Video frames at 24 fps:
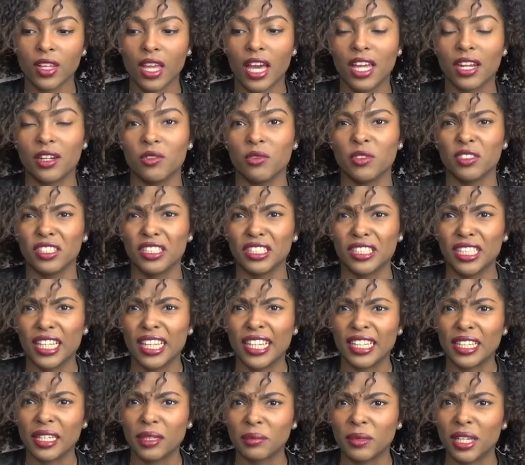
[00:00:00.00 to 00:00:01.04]
I don't really
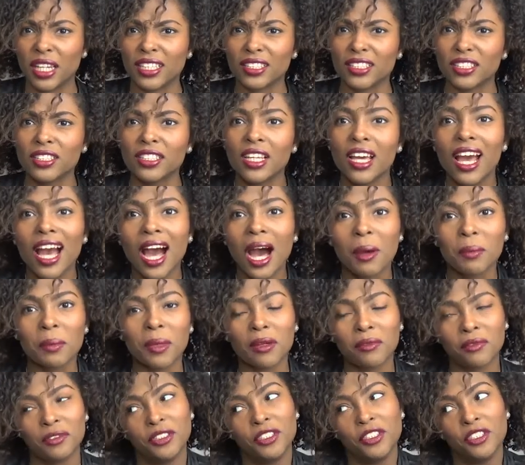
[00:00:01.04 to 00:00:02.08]
like. I'm not. I'm
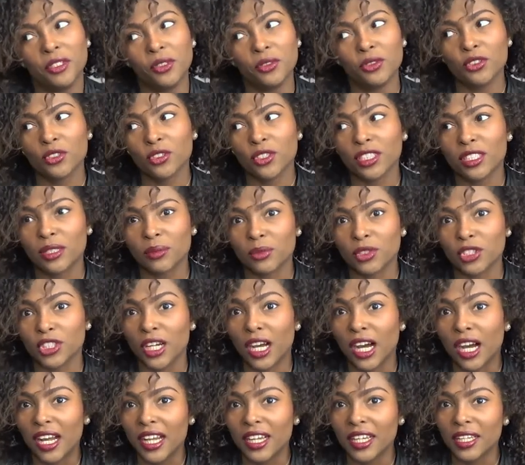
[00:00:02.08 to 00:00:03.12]
not really social because I'm
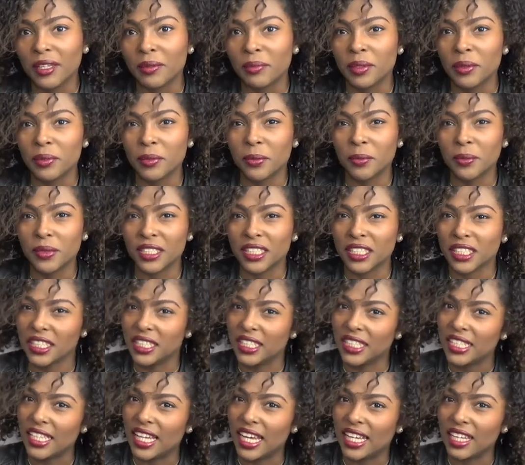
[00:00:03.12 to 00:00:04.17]
shy, and people
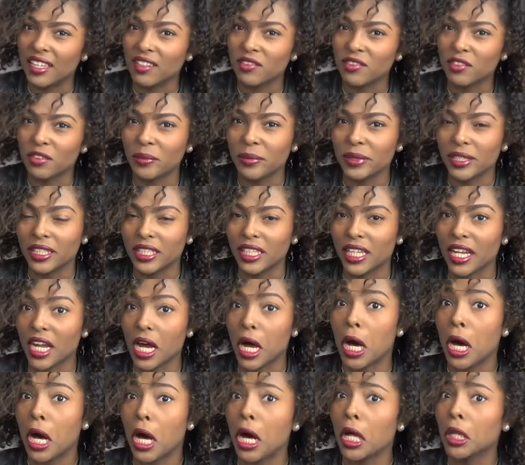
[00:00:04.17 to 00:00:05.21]
mislead that for being like
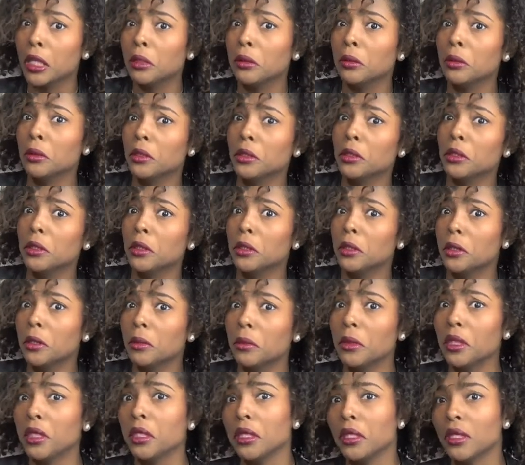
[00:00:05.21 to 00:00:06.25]
Hollywood or
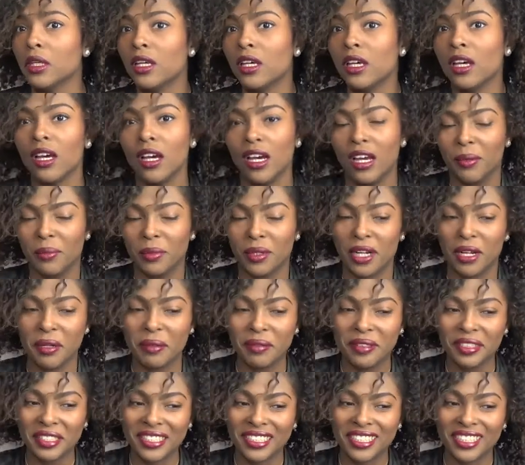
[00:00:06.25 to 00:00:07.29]
something. But I'm
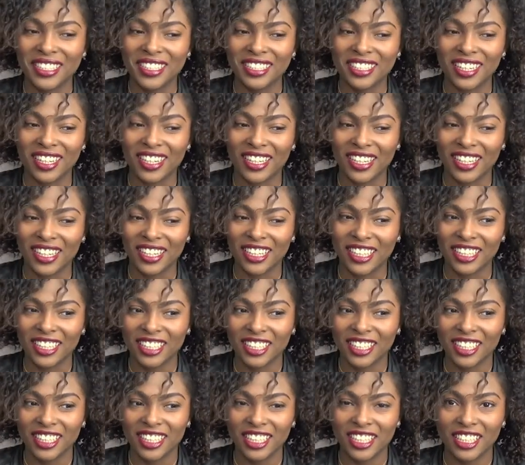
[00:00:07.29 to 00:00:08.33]
really shy,
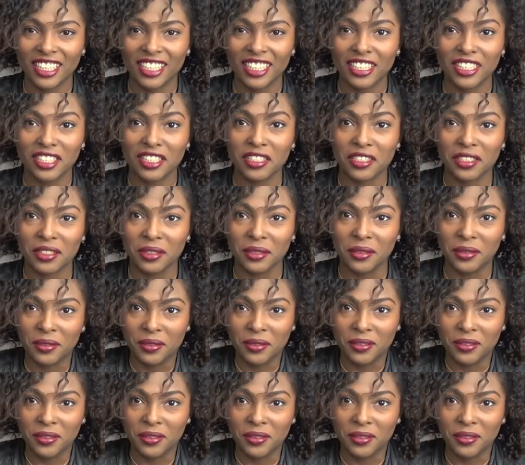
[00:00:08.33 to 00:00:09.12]
so.